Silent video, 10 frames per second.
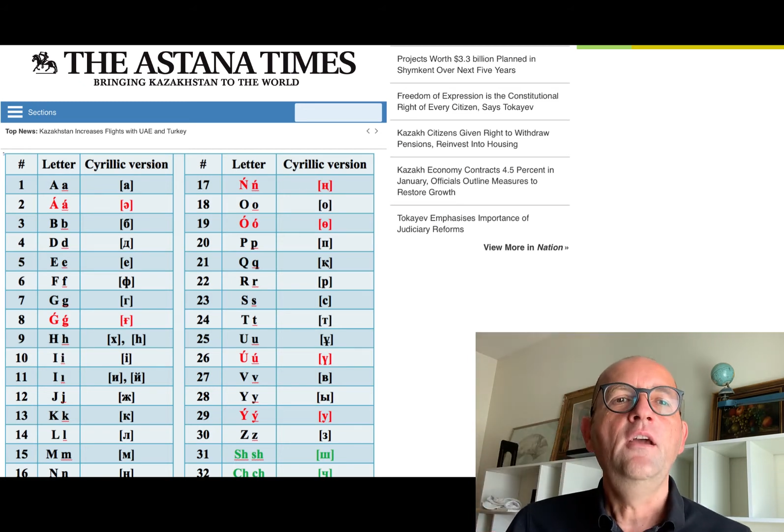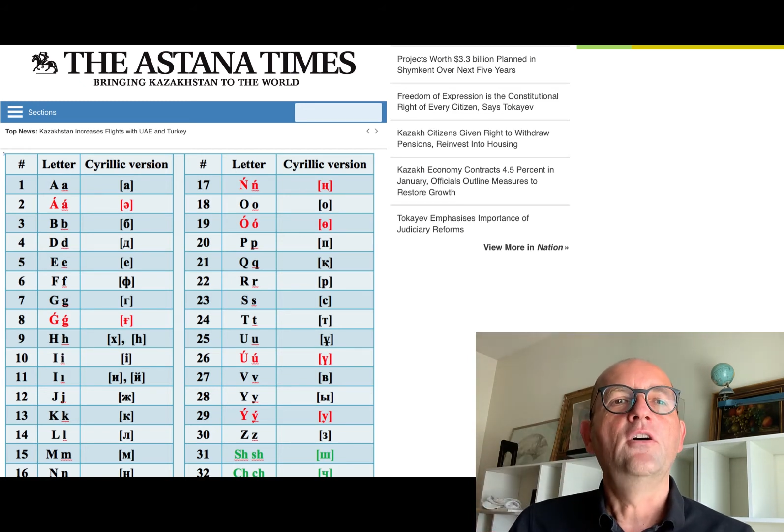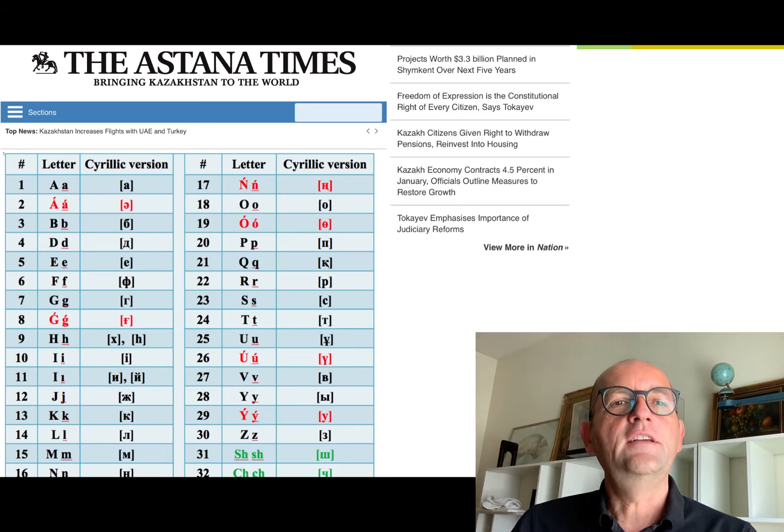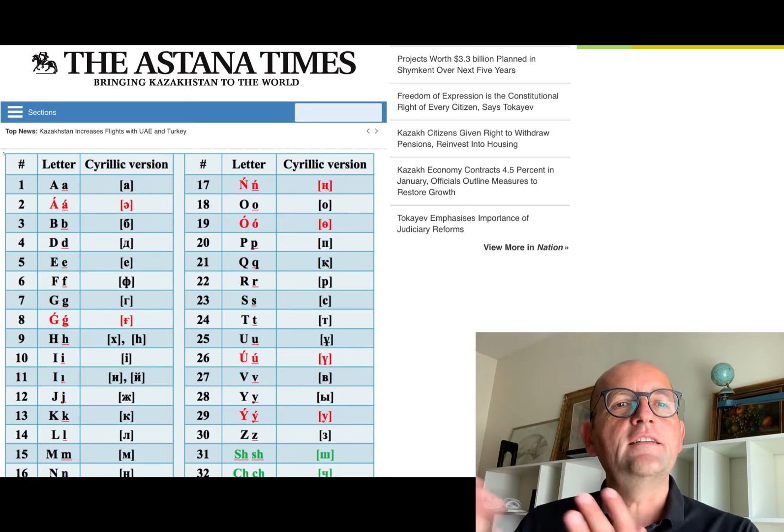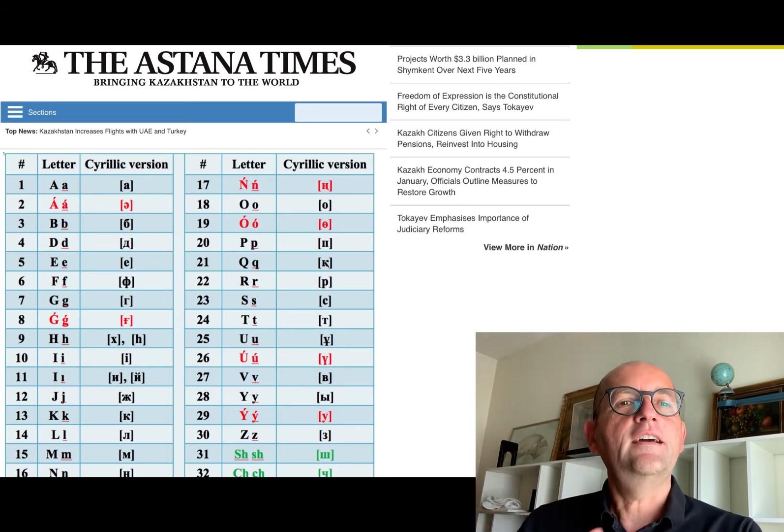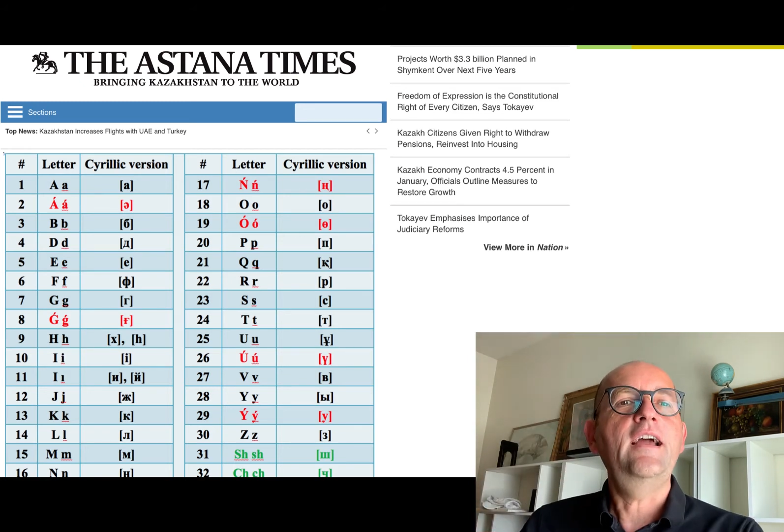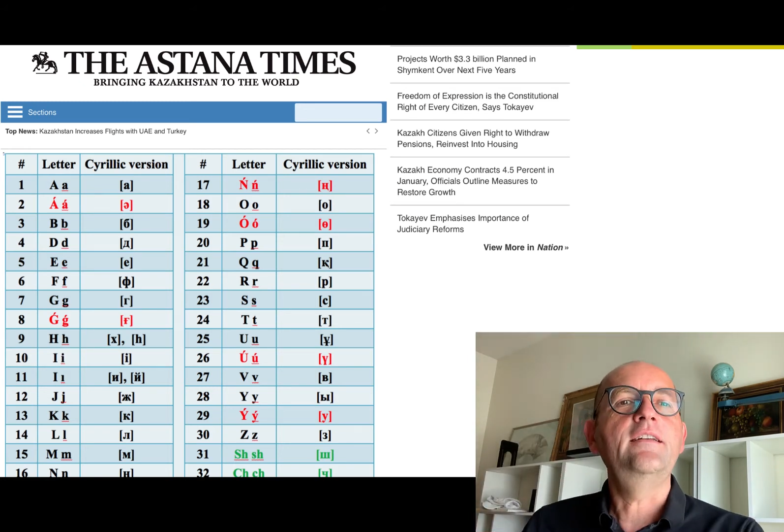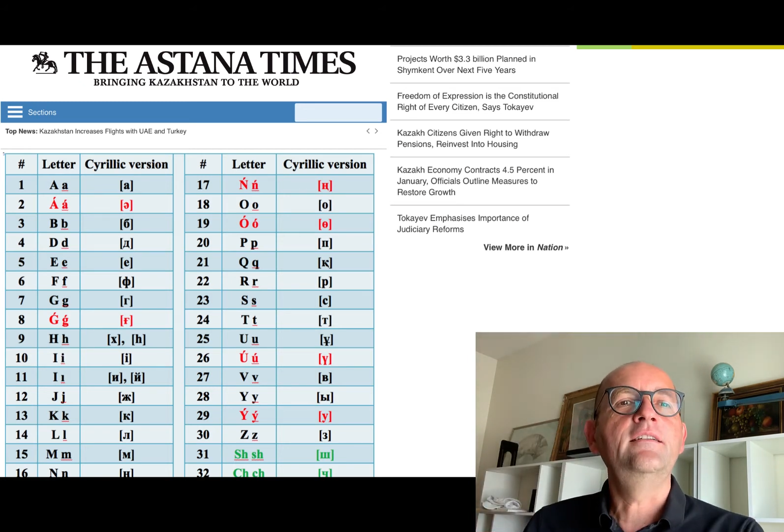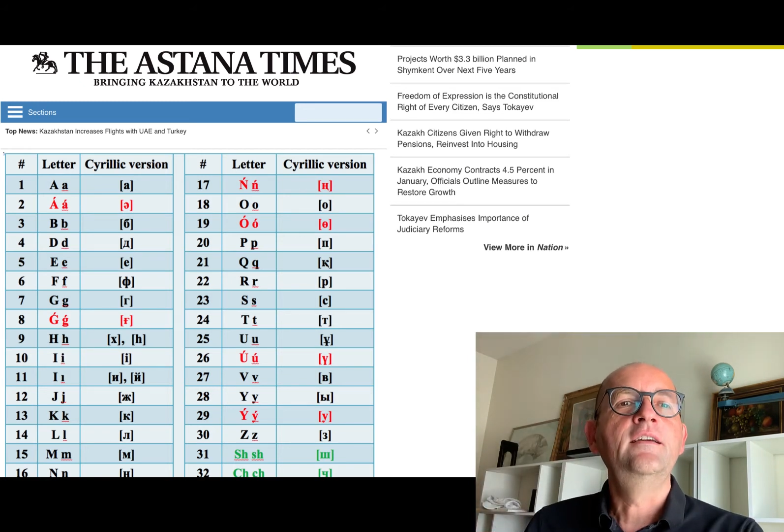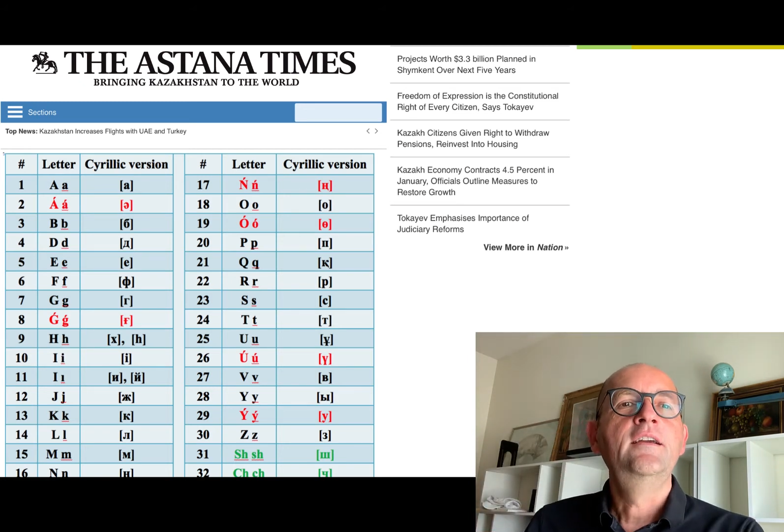On the other
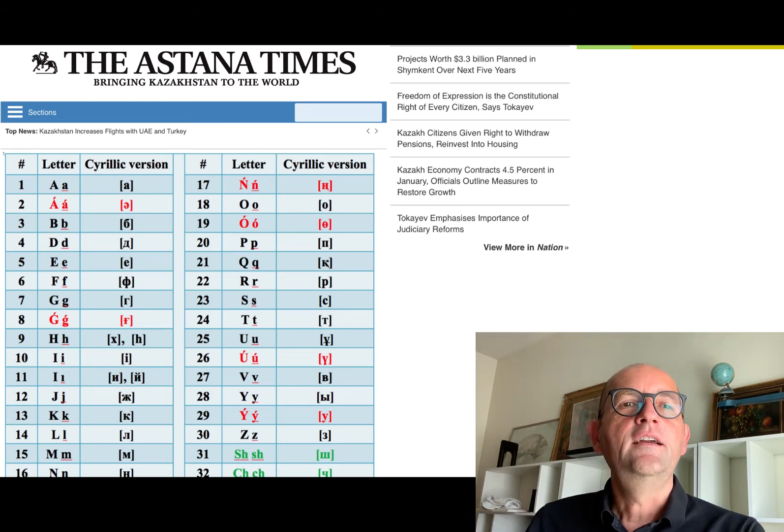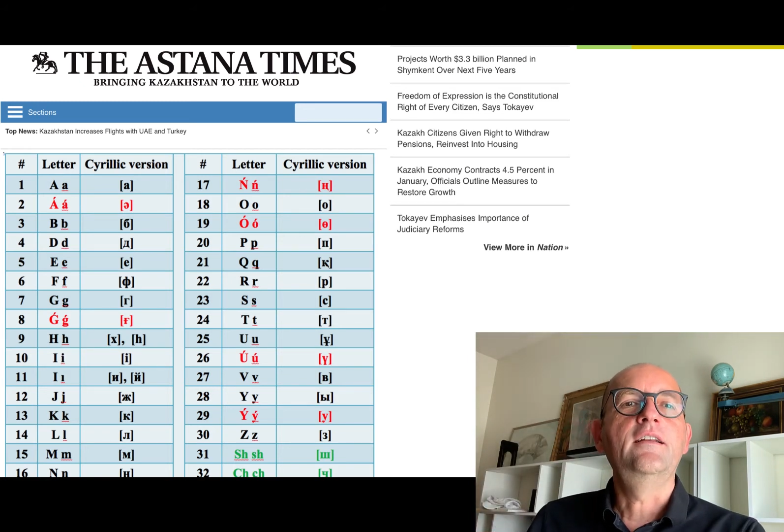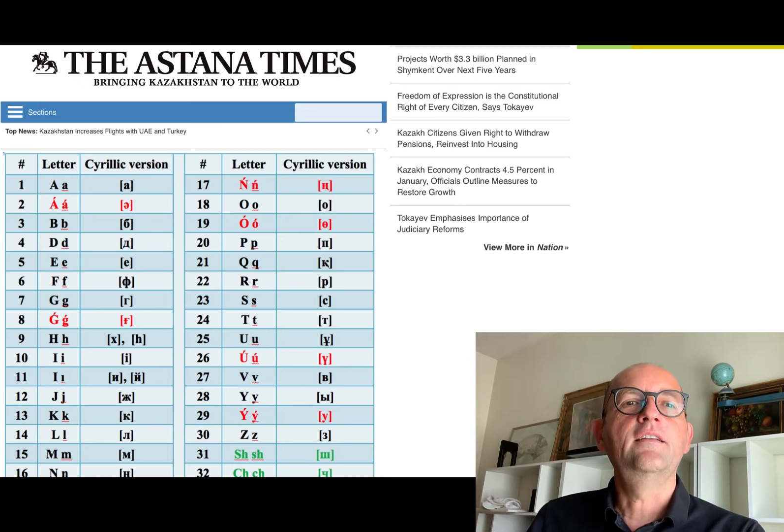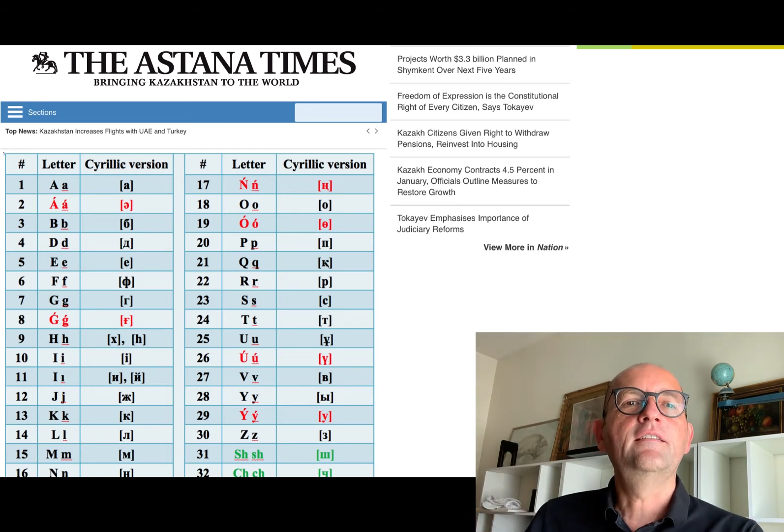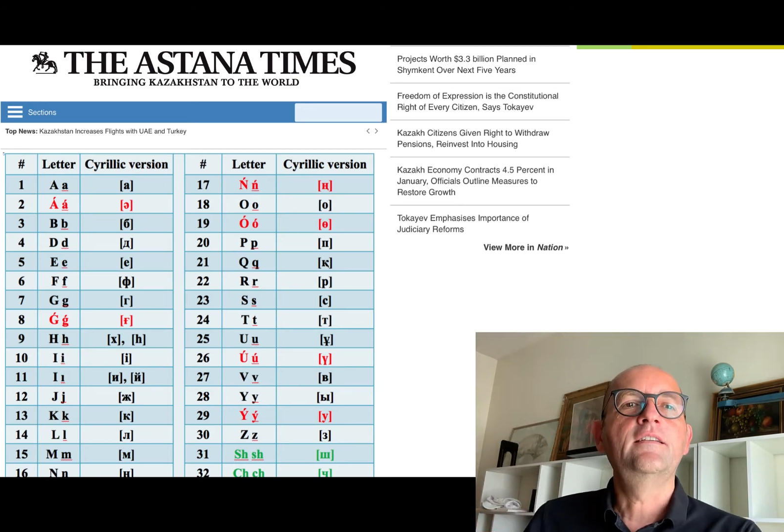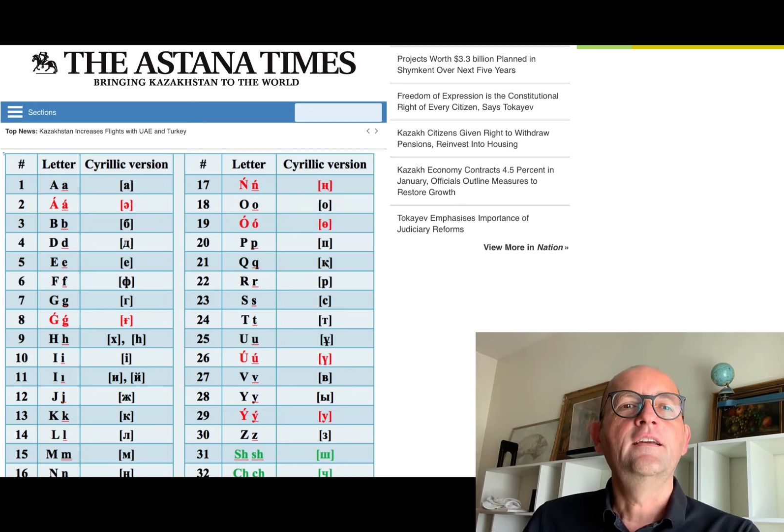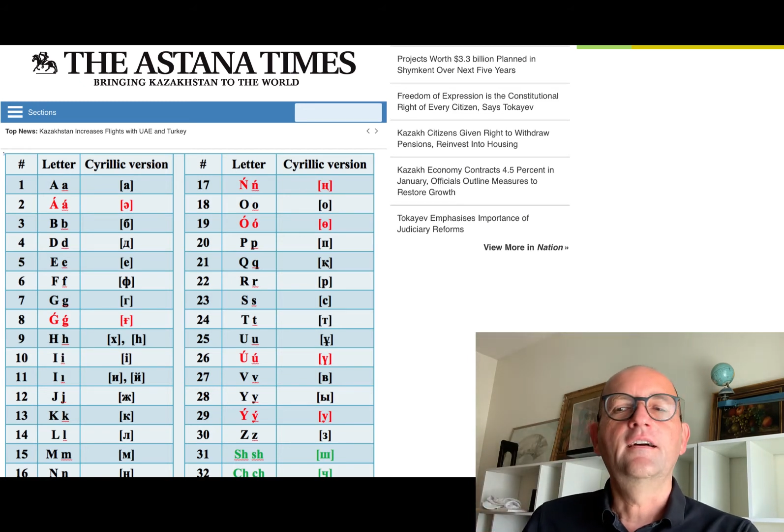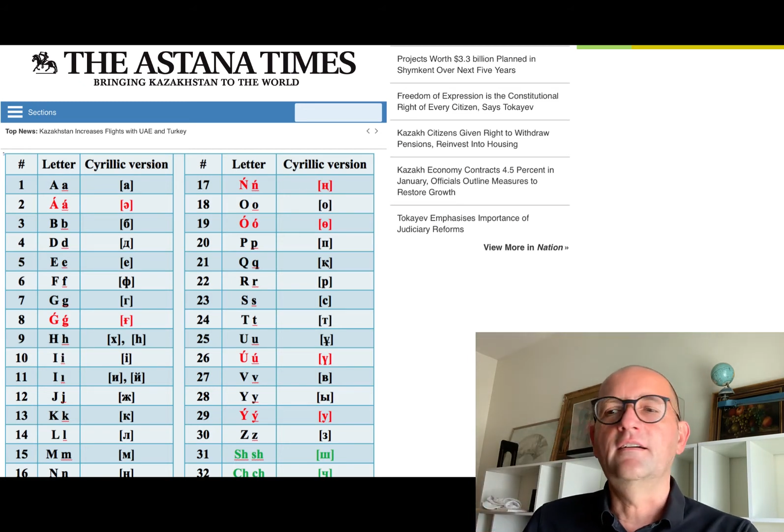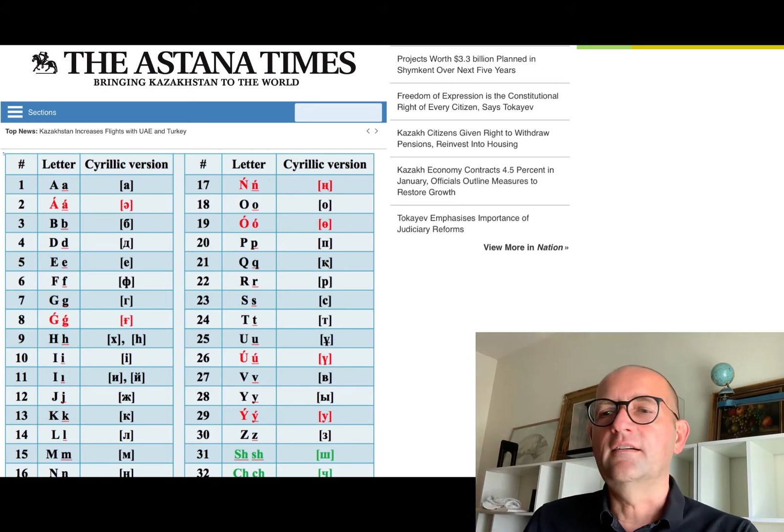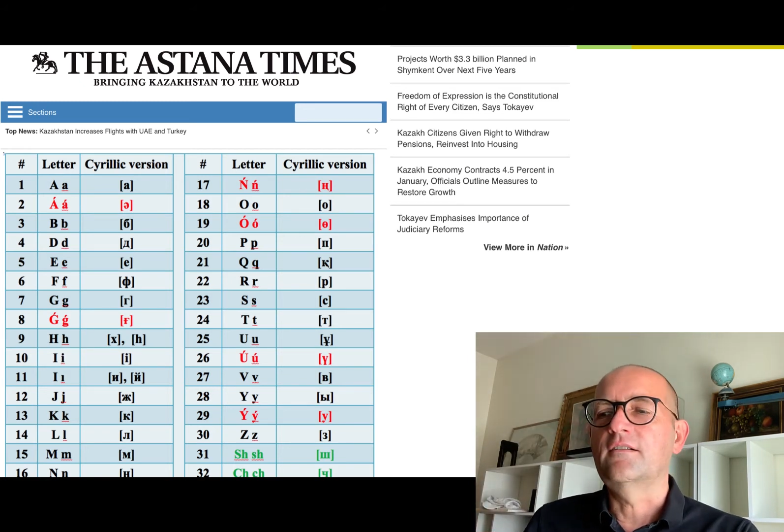hand, it is a